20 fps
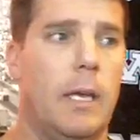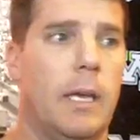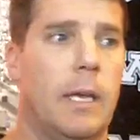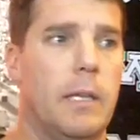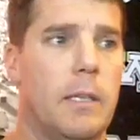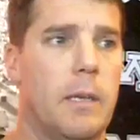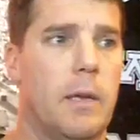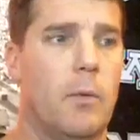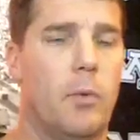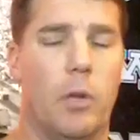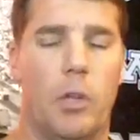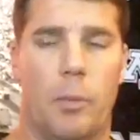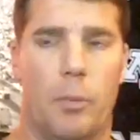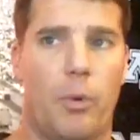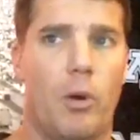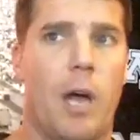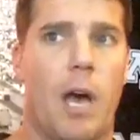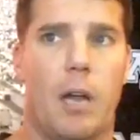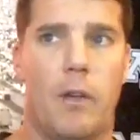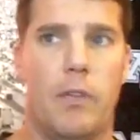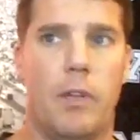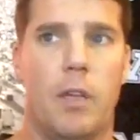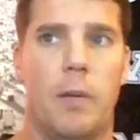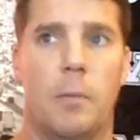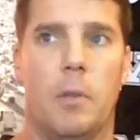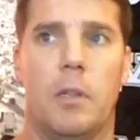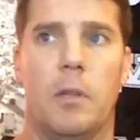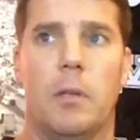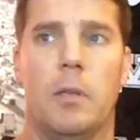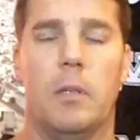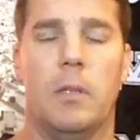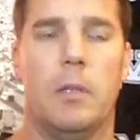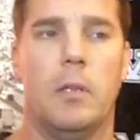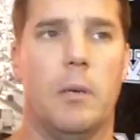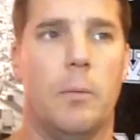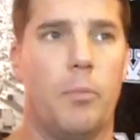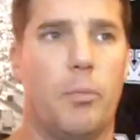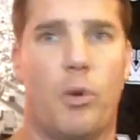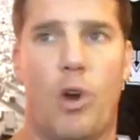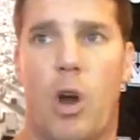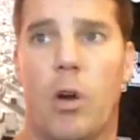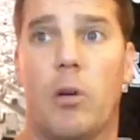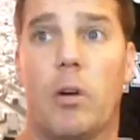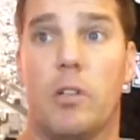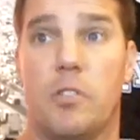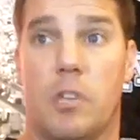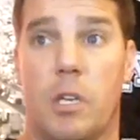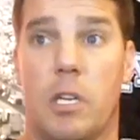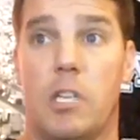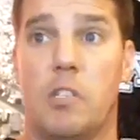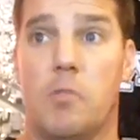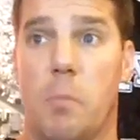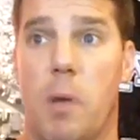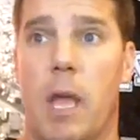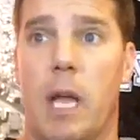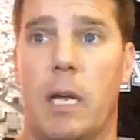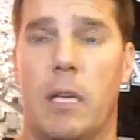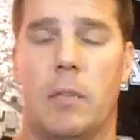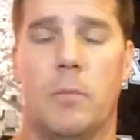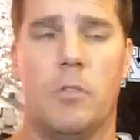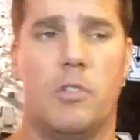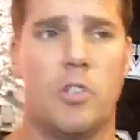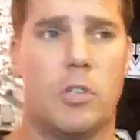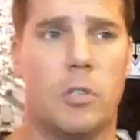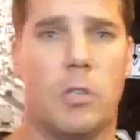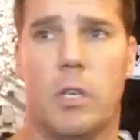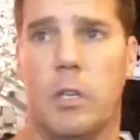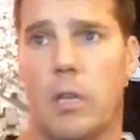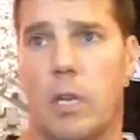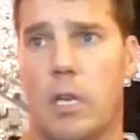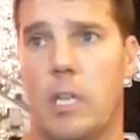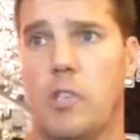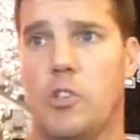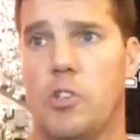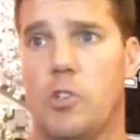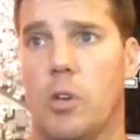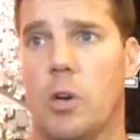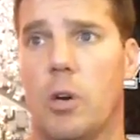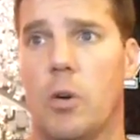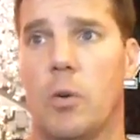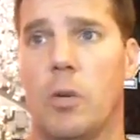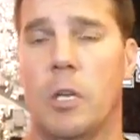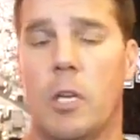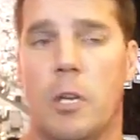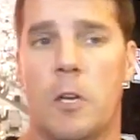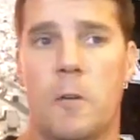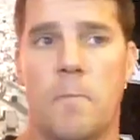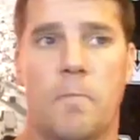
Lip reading: And really proud of him and the progress that he's made and the maturity that he's shown.